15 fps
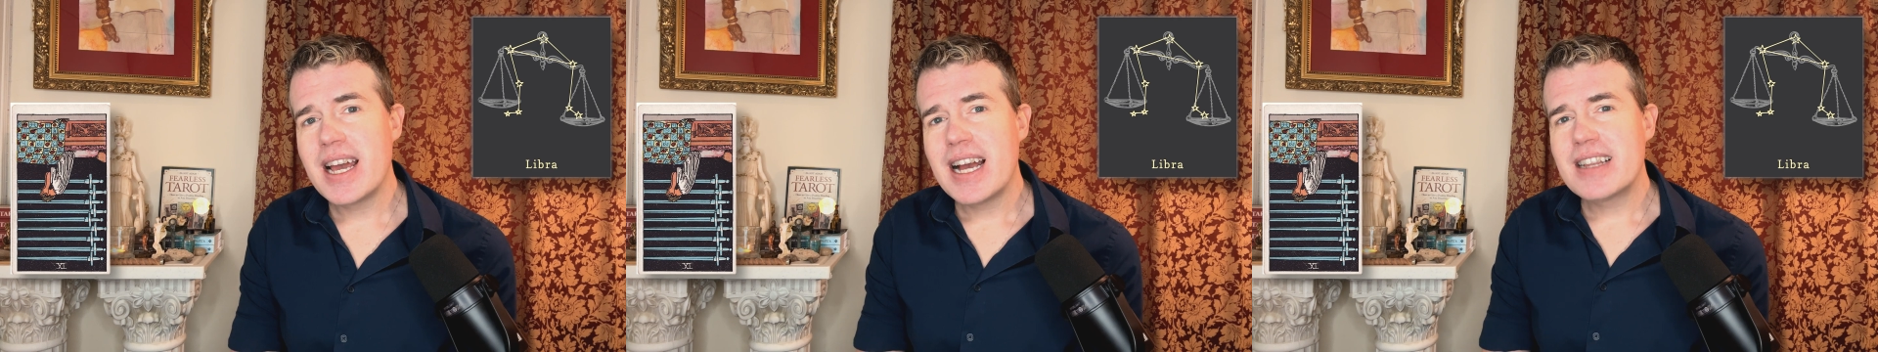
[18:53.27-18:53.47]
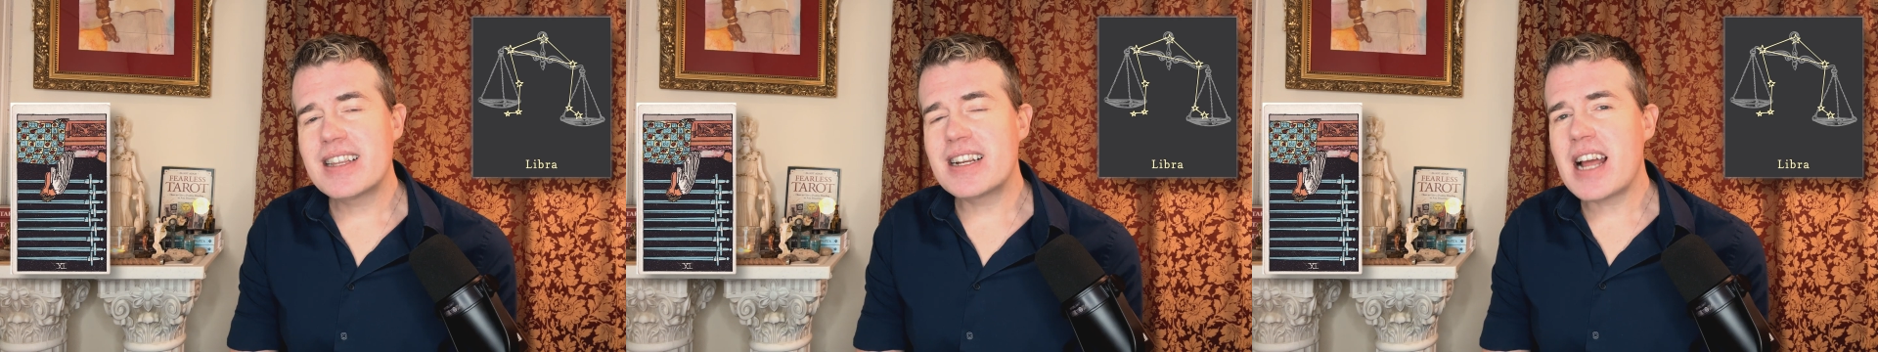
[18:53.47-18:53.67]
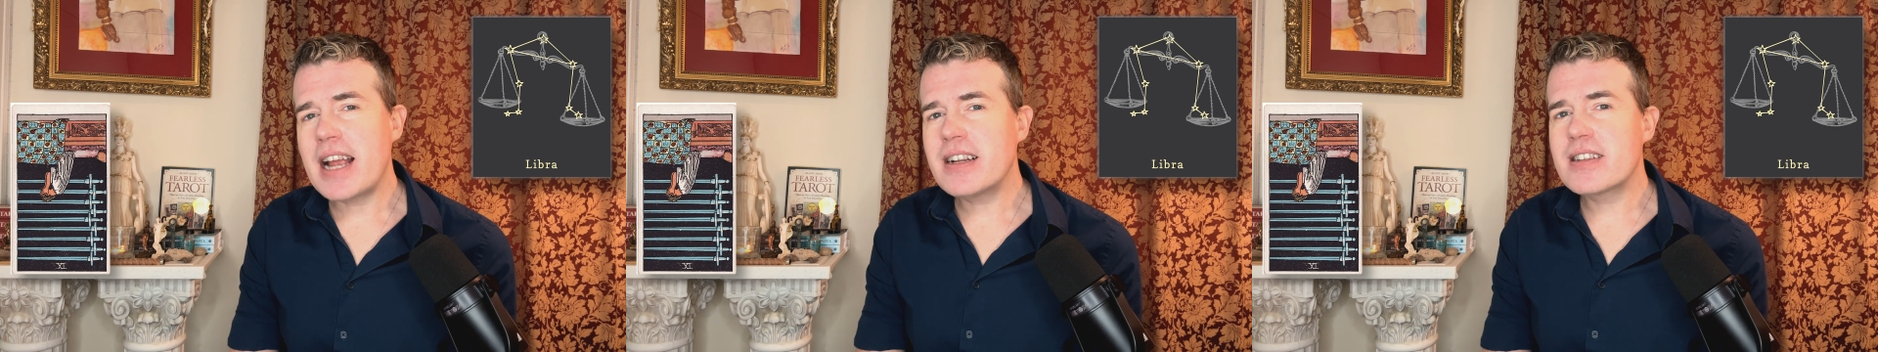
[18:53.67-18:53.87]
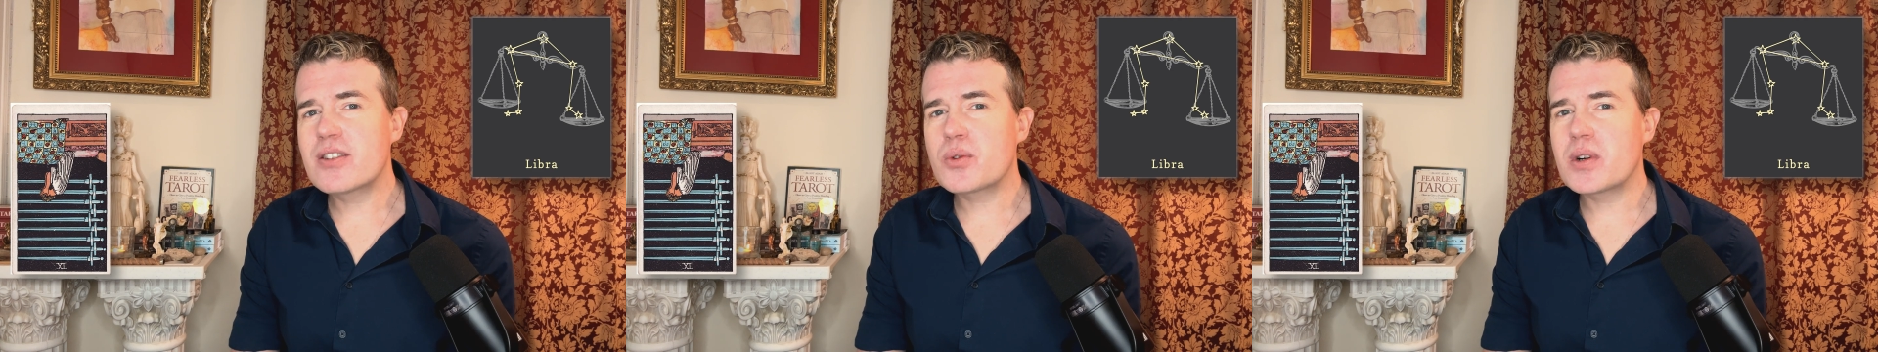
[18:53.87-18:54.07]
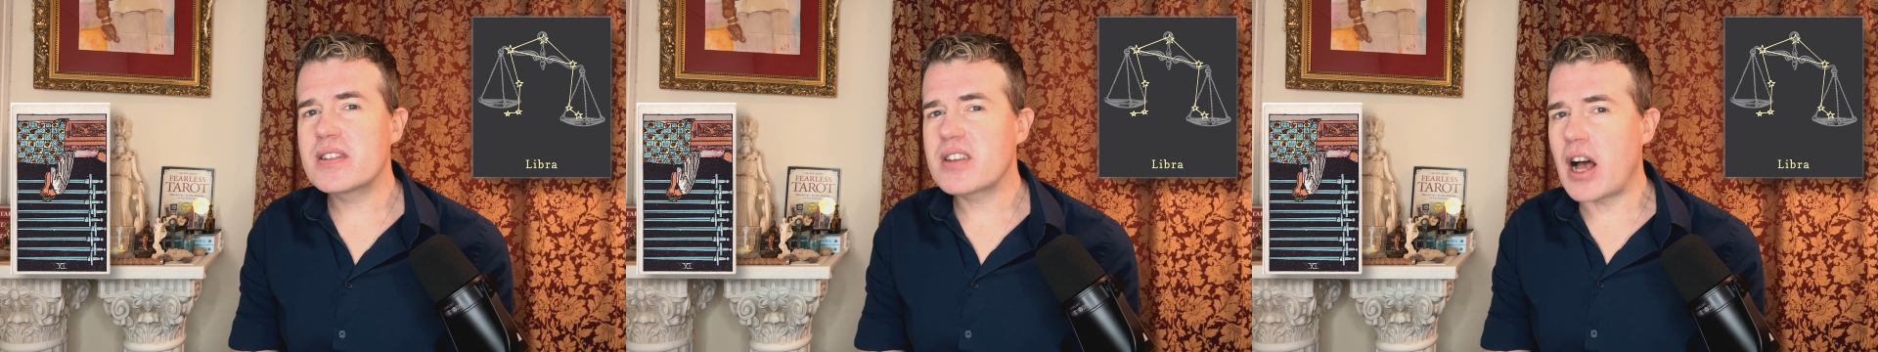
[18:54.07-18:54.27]
The Nine of
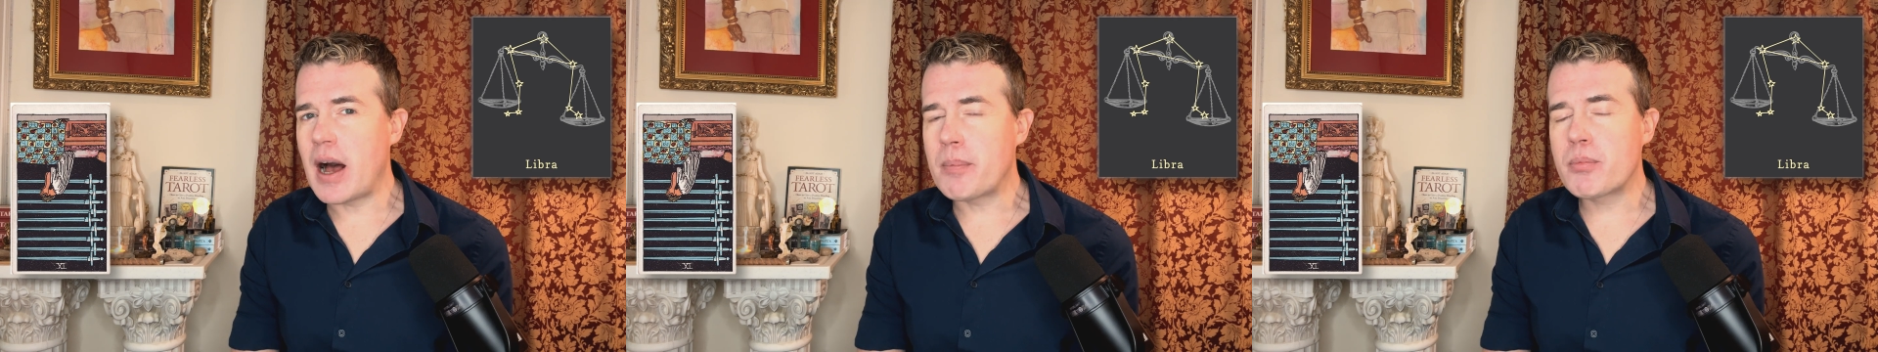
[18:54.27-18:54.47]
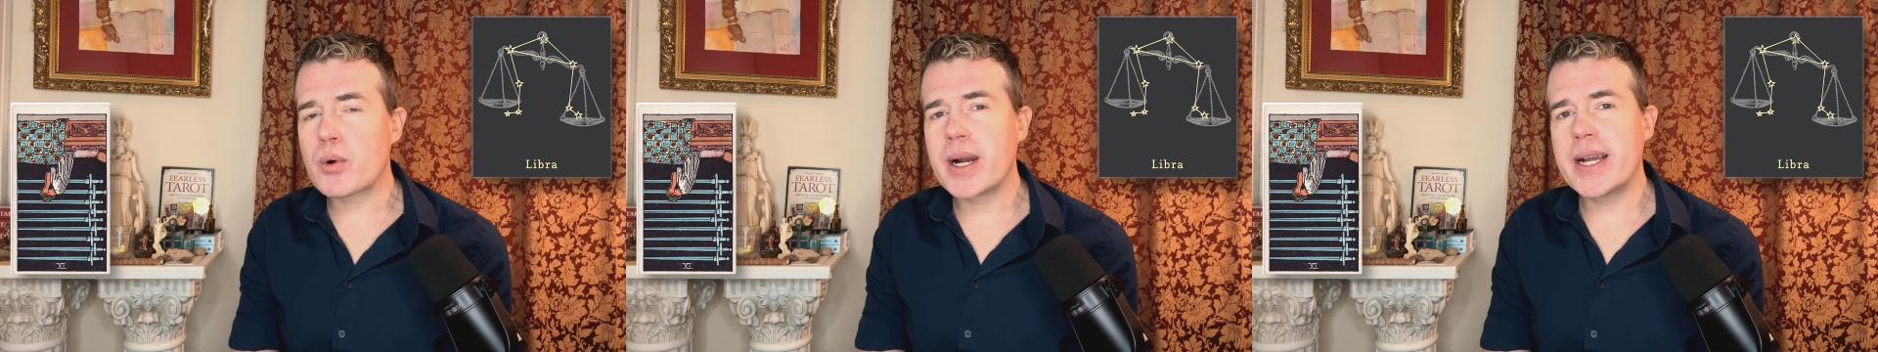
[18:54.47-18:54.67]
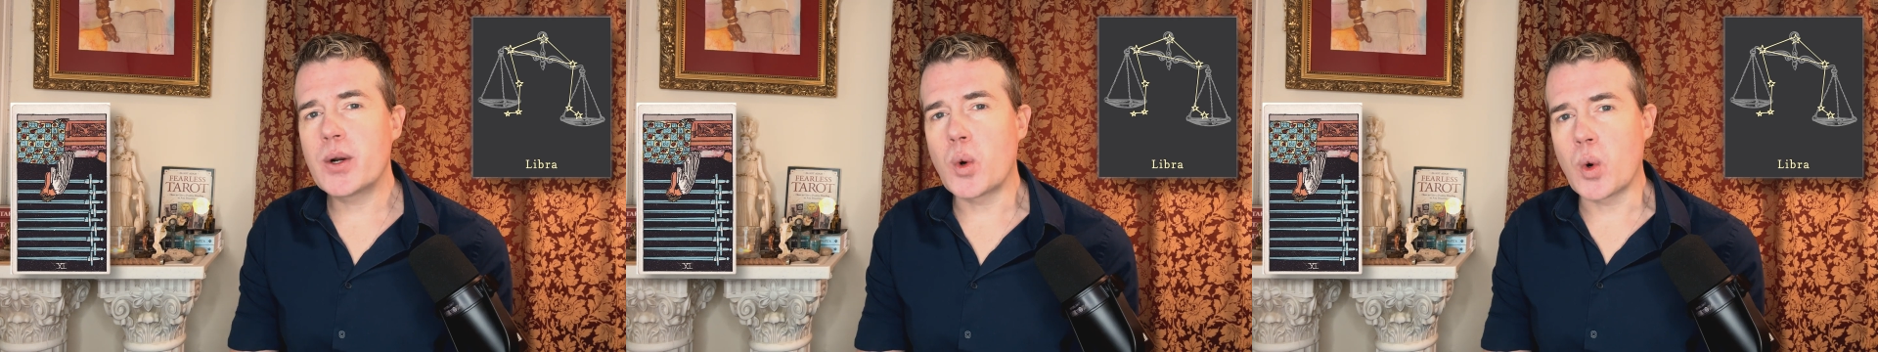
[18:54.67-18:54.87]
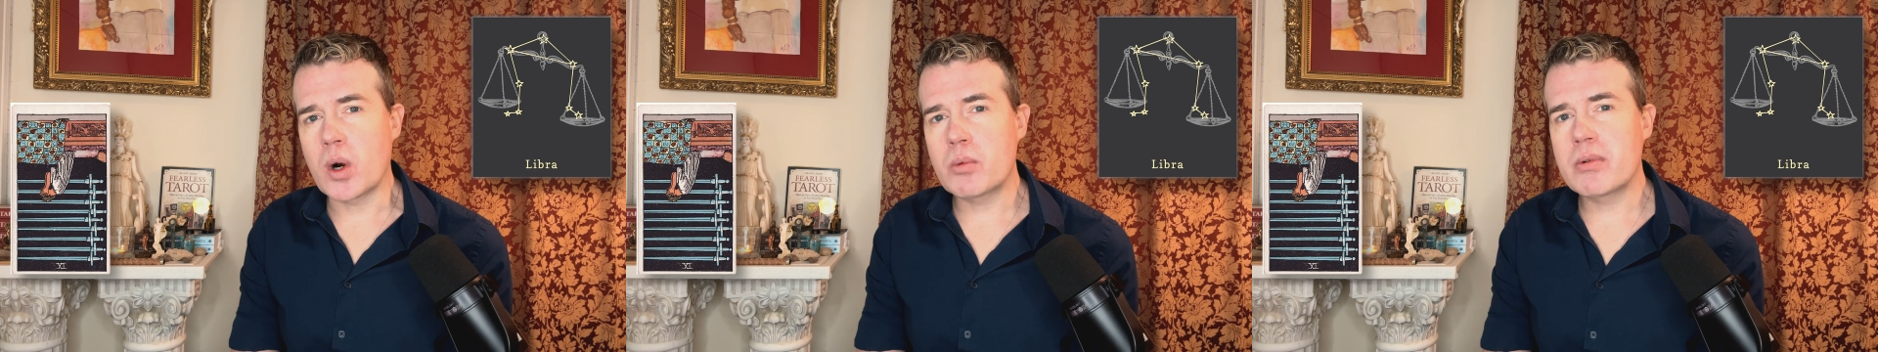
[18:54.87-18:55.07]
Swords upright or